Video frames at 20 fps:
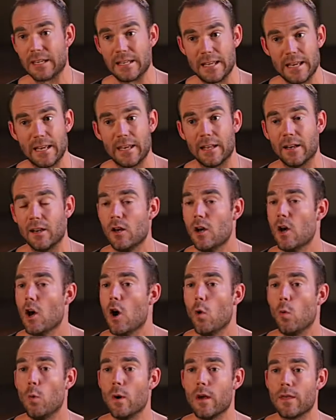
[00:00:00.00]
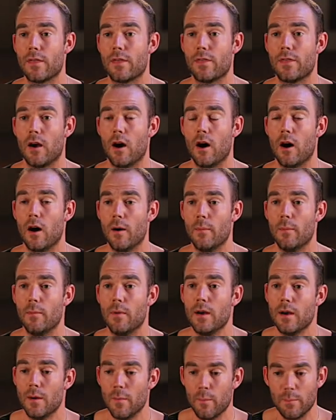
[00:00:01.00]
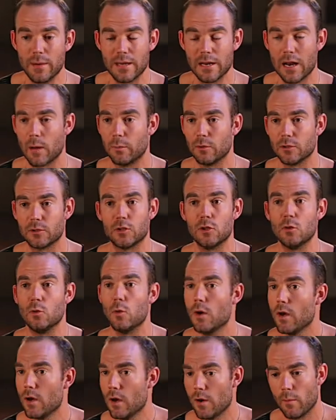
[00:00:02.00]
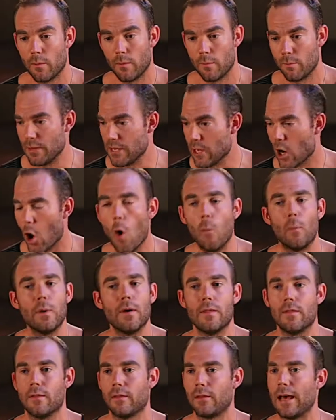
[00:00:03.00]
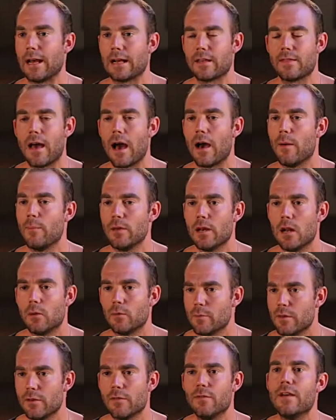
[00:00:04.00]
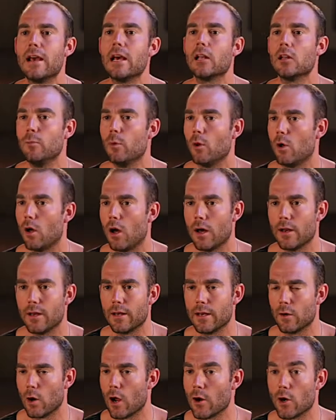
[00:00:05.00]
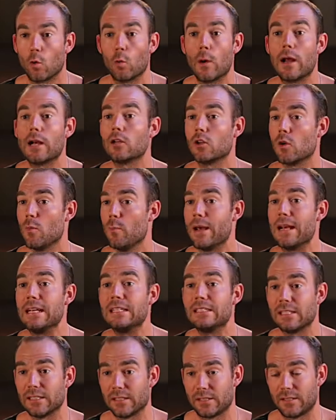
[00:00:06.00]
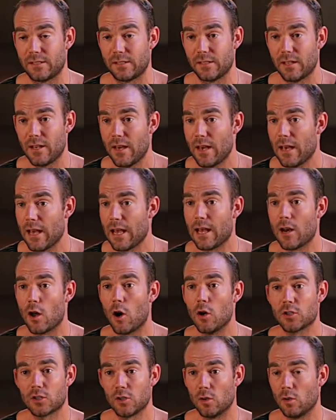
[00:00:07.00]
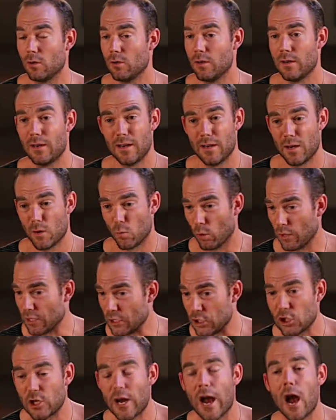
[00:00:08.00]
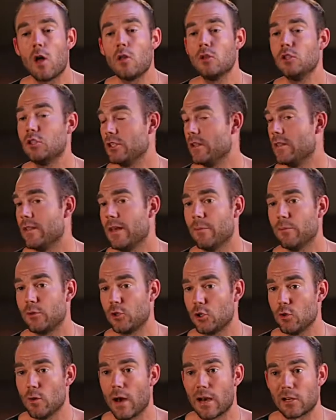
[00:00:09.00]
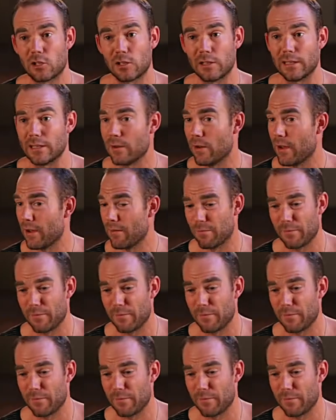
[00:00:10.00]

again, with um, being able to be open like that, being able to be available on a, on a regular basis, and also really challenging them to actually